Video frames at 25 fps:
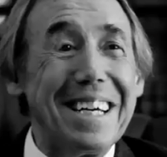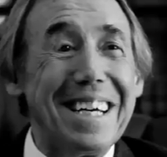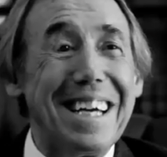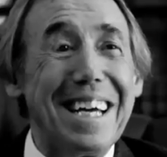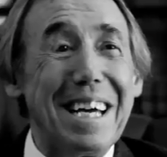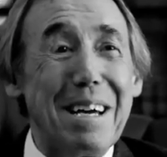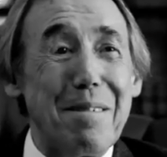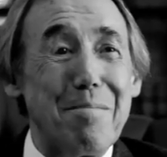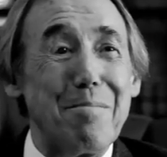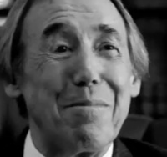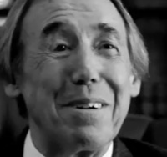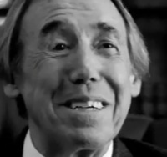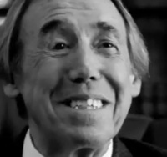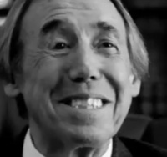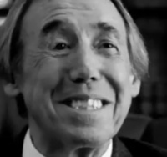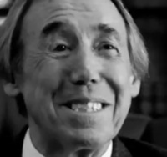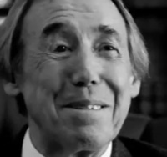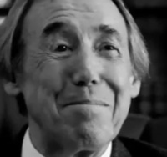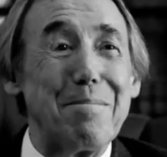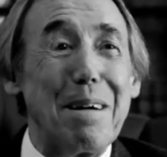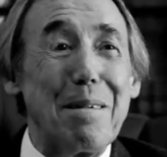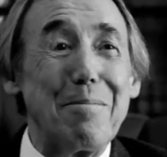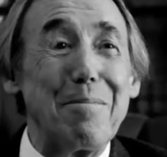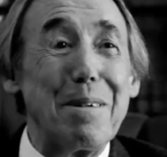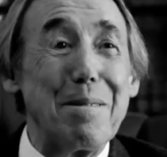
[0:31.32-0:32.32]
it brings the
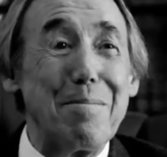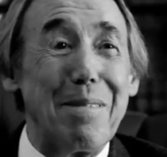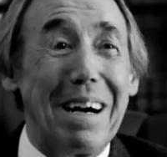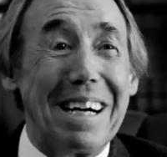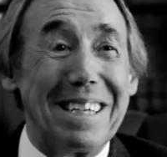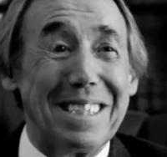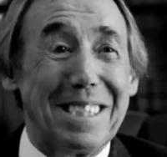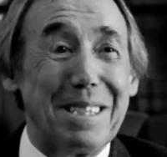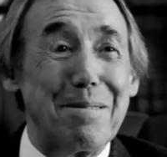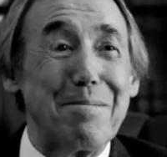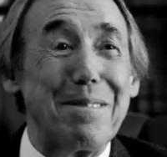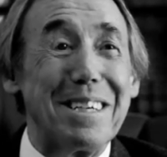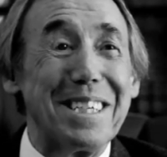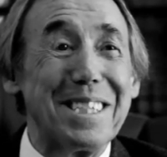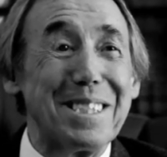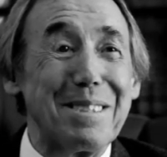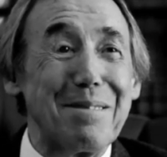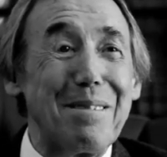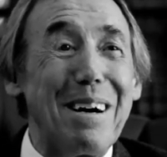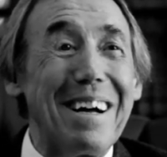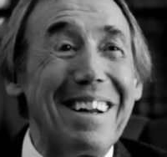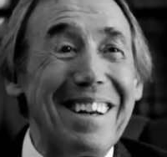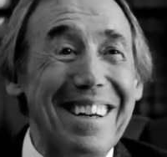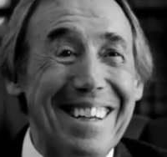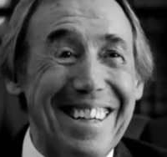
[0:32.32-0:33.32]
memory back to me as
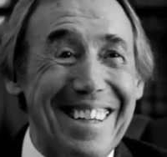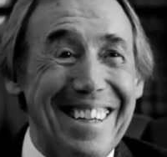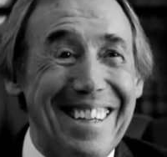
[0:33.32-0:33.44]
well.